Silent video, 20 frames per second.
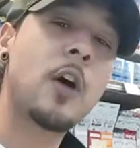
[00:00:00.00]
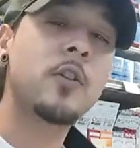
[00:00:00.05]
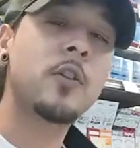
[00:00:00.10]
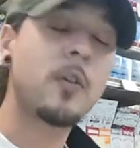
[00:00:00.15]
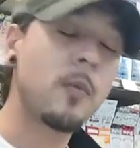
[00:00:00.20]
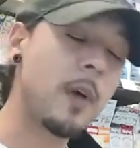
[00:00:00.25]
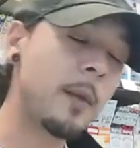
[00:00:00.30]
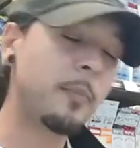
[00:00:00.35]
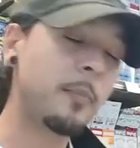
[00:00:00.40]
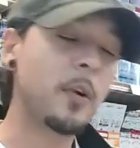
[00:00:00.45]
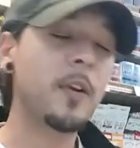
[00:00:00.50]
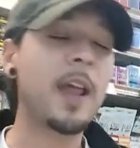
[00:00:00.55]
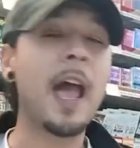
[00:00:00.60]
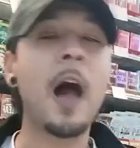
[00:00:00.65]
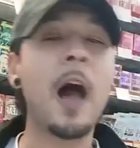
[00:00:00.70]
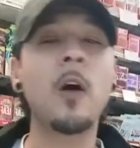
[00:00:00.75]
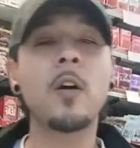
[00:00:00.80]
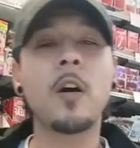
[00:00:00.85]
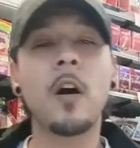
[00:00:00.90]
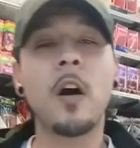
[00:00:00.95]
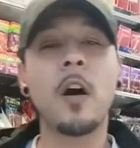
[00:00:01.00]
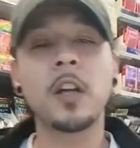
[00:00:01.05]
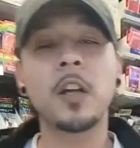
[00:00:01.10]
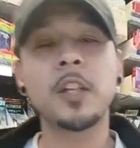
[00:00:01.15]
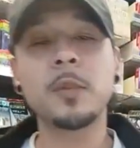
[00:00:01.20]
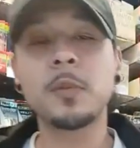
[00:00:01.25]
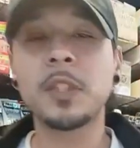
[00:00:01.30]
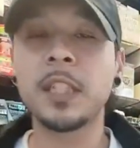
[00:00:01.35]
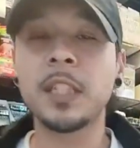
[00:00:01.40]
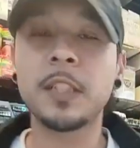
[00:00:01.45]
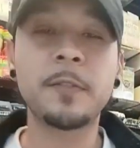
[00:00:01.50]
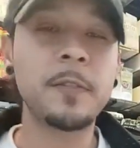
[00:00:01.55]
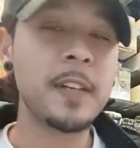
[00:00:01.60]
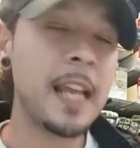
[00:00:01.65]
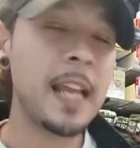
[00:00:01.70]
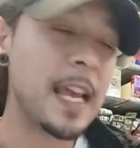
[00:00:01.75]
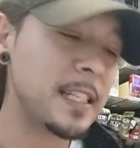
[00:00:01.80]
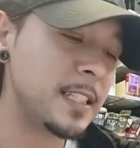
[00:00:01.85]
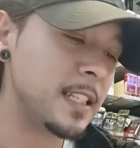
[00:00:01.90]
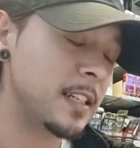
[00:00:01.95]
her up on the alcohol. She was just
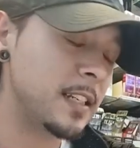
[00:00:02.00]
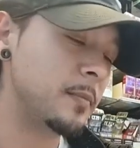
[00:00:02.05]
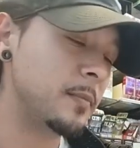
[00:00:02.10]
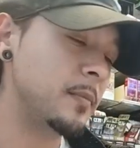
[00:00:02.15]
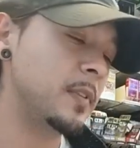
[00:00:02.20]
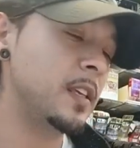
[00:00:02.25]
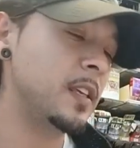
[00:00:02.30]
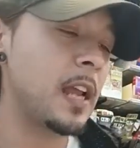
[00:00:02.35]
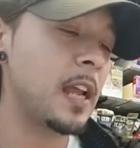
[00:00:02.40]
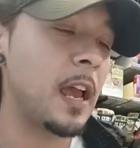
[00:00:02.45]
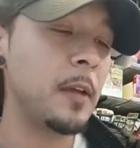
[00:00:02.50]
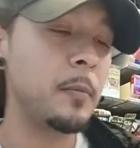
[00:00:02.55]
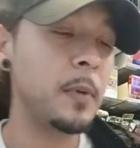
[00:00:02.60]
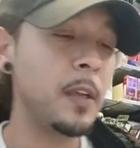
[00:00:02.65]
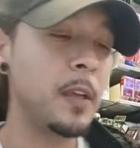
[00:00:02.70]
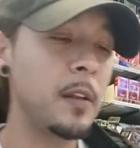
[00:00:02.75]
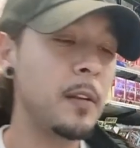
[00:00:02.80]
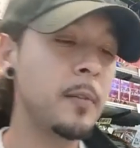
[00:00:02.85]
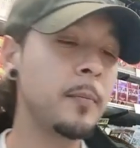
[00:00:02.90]
finessing him. You know what I mean?